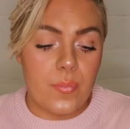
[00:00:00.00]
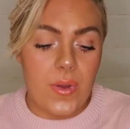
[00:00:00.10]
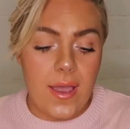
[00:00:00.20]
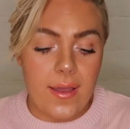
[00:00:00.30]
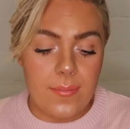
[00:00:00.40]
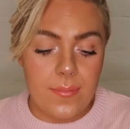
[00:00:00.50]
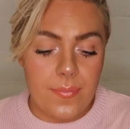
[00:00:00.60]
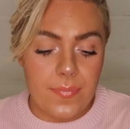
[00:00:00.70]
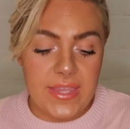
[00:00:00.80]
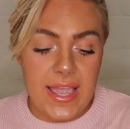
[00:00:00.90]
But
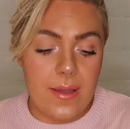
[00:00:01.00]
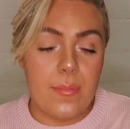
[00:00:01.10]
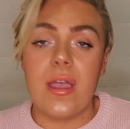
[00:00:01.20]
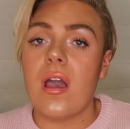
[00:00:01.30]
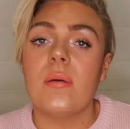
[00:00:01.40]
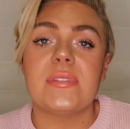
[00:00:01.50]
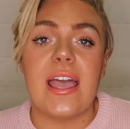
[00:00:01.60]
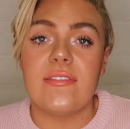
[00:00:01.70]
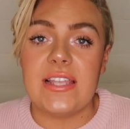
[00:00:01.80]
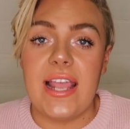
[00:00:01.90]
yeah, my arms, I
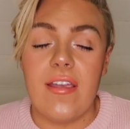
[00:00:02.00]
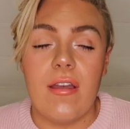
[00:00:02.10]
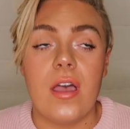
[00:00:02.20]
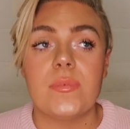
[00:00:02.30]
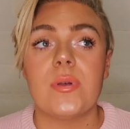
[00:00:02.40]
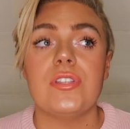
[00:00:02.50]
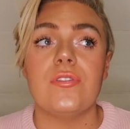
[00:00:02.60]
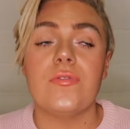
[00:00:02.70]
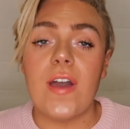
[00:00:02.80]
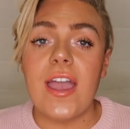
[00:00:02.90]
have to layer it up. So I
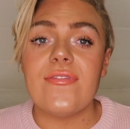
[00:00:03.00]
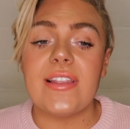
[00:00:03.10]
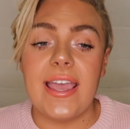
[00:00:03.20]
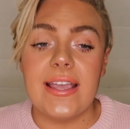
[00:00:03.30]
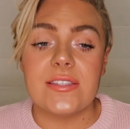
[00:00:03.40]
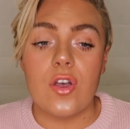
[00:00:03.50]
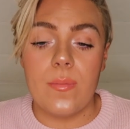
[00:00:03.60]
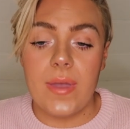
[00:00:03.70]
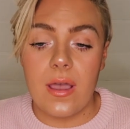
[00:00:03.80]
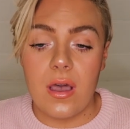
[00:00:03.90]
do 5 layers
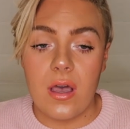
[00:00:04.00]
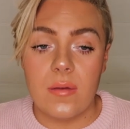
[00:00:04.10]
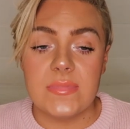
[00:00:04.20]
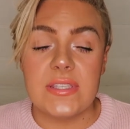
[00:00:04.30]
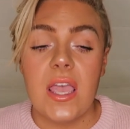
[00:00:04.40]
on my arms.